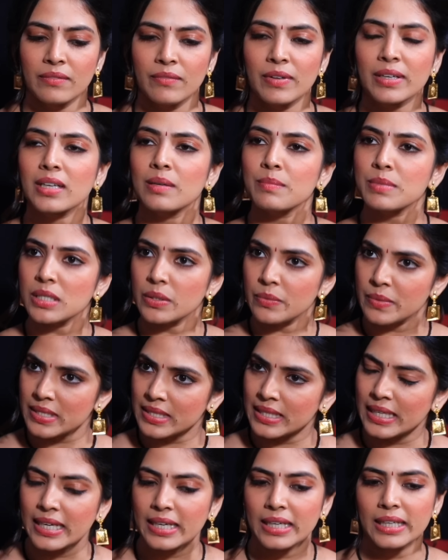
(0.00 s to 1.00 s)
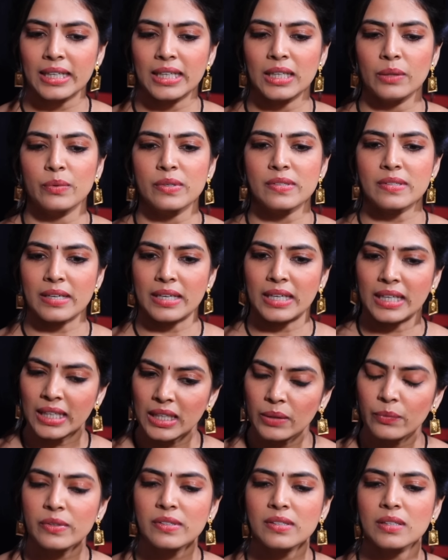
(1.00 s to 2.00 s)
Vikram sir was there. He was
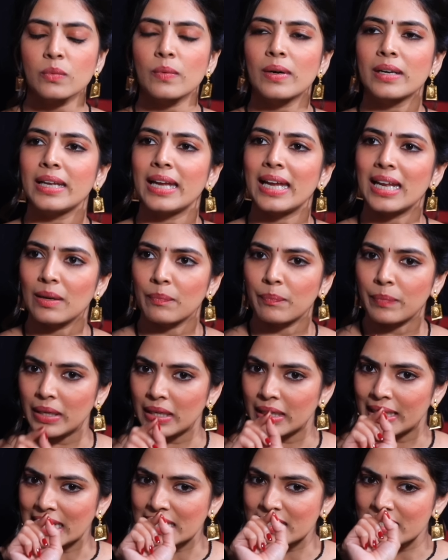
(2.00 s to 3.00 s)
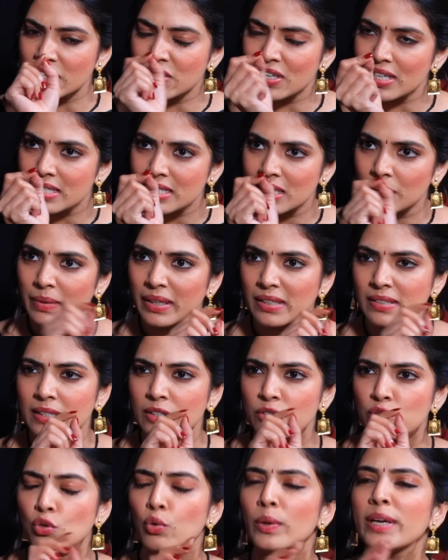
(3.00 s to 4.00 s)
the one helping, like suggesting, because
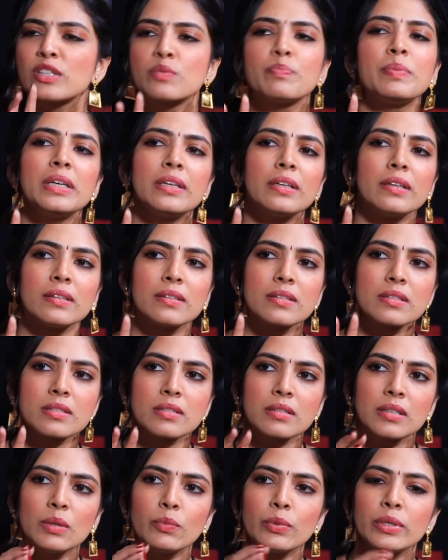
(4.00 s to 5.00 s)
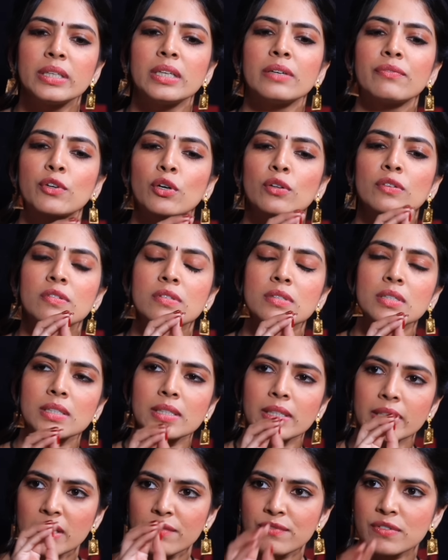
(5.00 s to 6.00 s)
he's so experienced. He would give
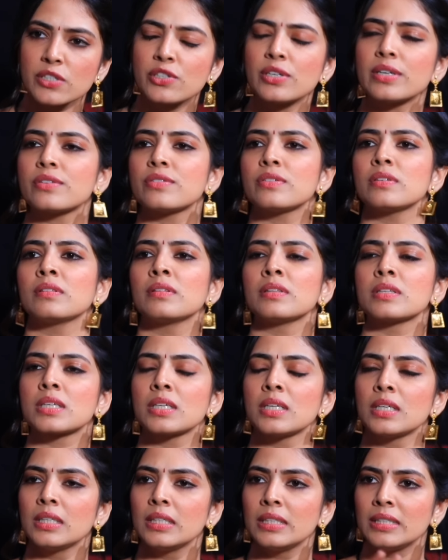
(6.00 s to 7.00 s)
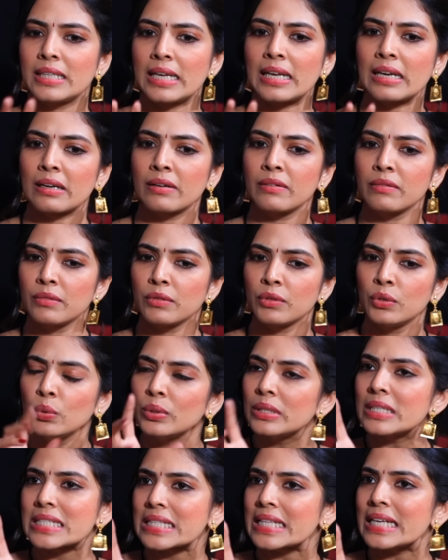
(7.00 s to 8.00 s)
give suggestions. Do
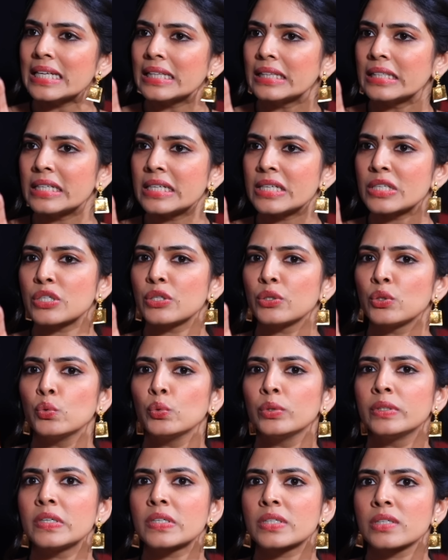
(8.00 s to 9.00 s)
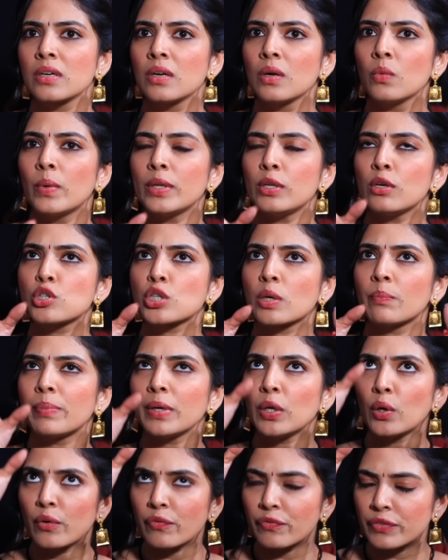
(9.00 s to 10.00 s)
this like this. Do this when you're
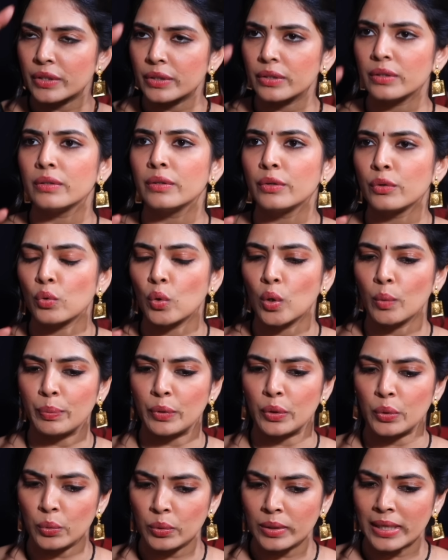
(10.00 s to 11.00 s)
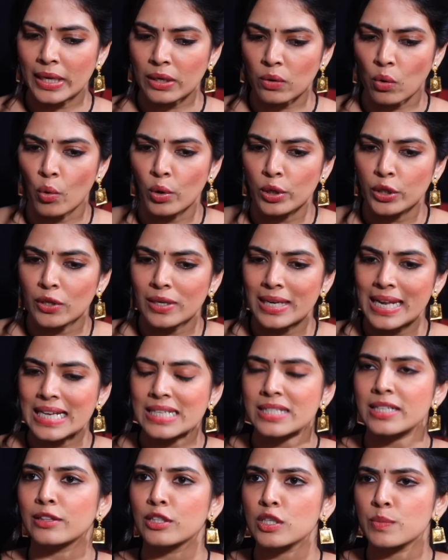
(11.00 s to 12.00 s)
jumping off the rope, you know, like hold your
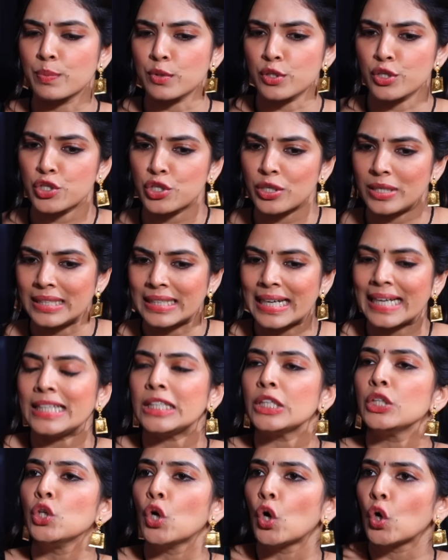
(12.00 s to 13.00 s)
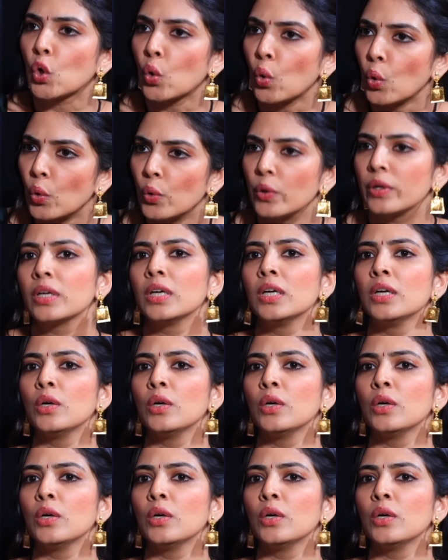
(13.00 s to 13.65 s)
legs at this position. Tighten your core.